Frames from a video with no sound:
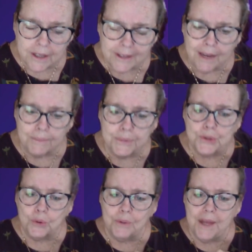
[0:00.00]

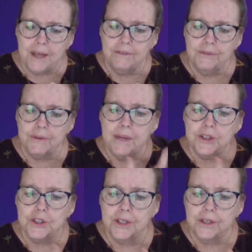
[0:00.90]
absorb that
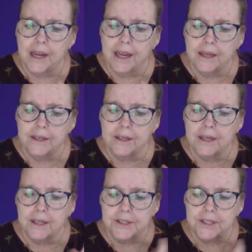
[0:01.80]
information and
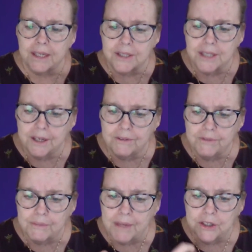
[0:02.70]
assess that
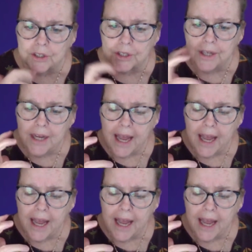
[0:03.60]
information